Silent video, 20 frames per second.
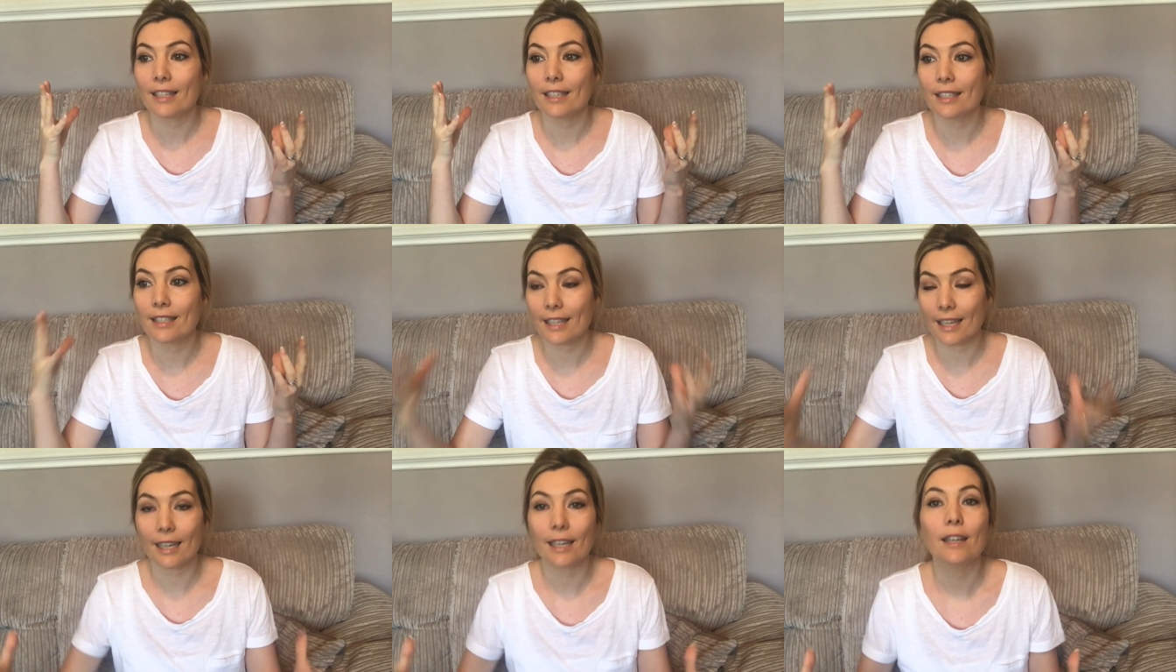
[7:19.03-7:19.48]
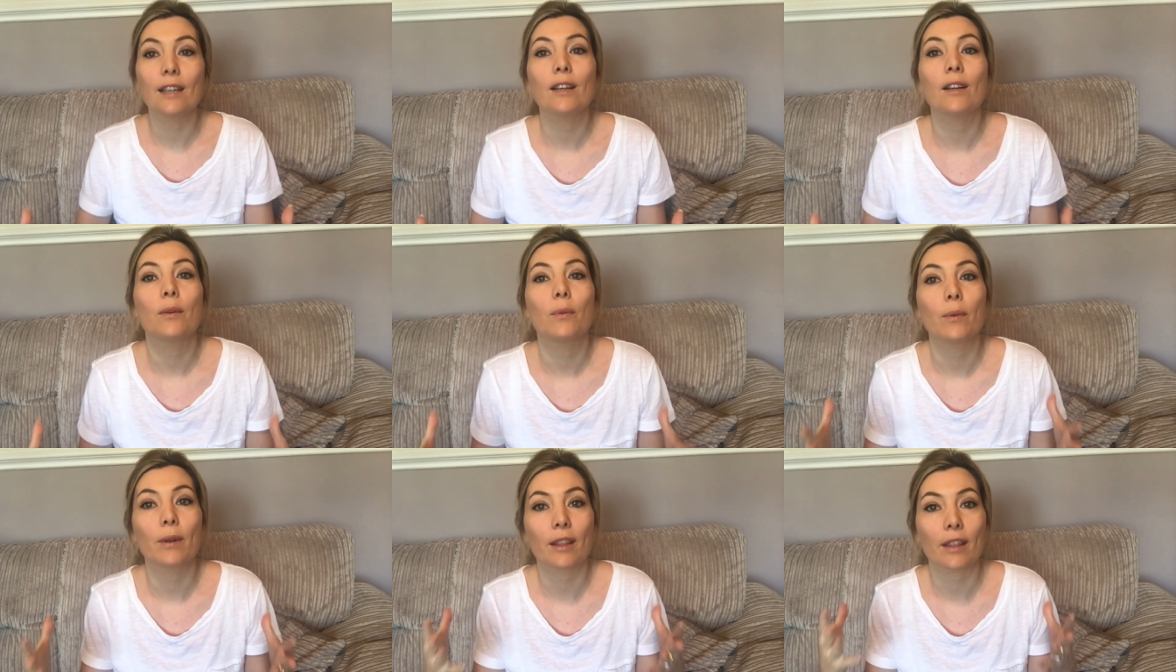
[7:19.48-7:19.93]
deal
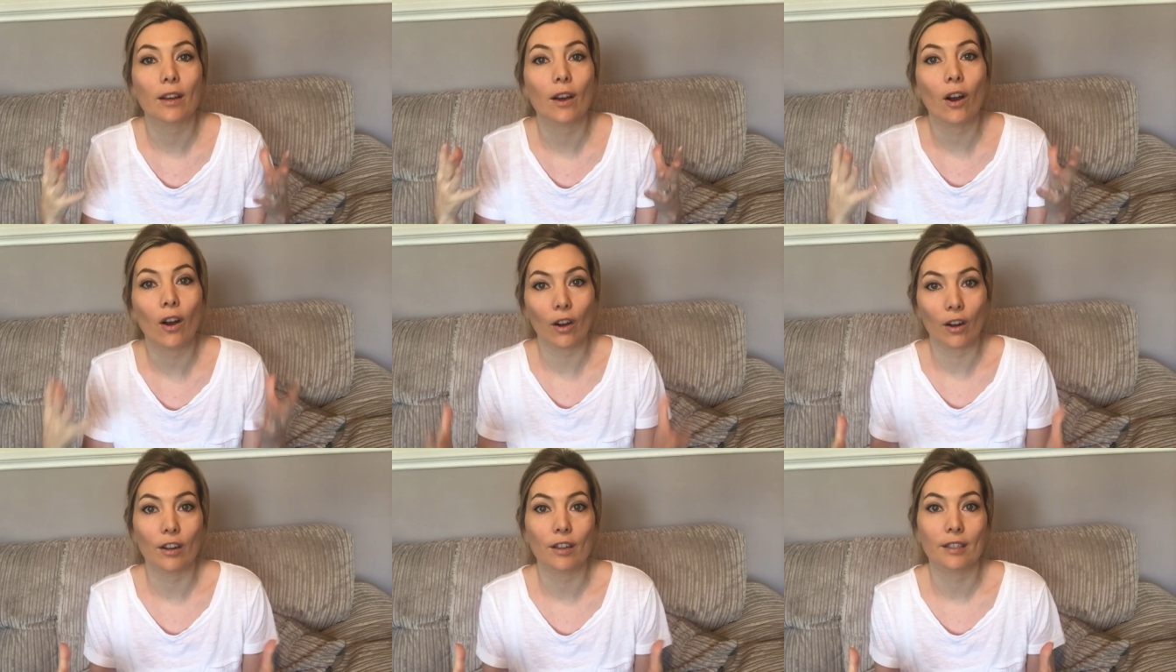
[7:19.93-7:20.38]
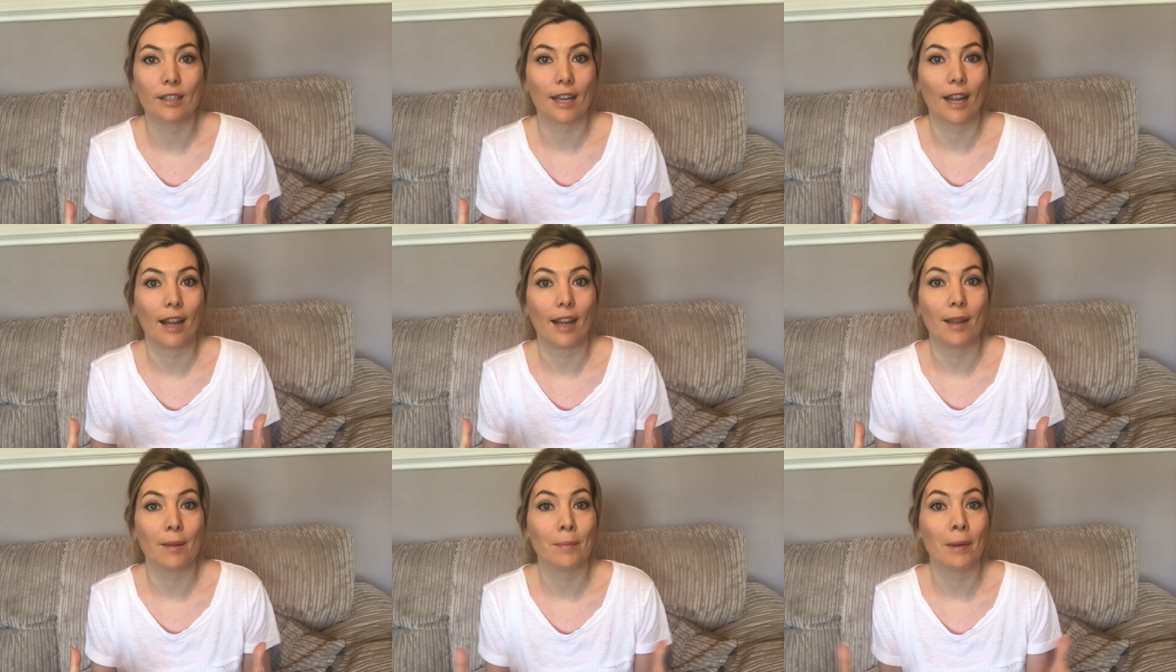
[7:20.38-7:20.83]
with a hard
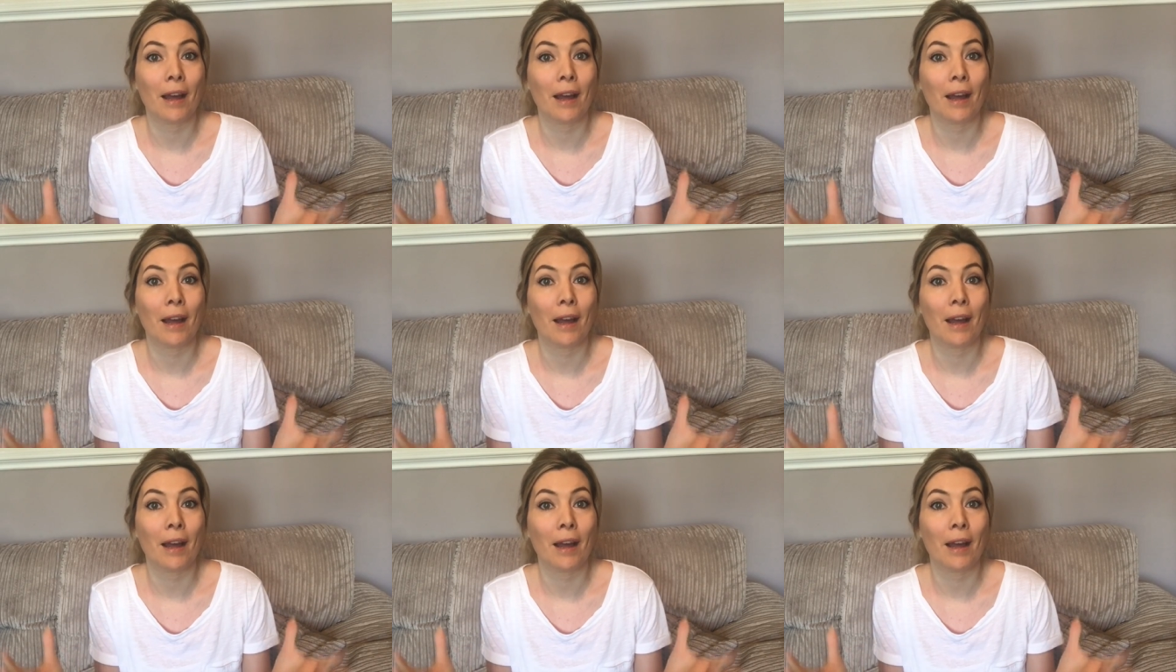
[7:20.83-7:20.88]
time,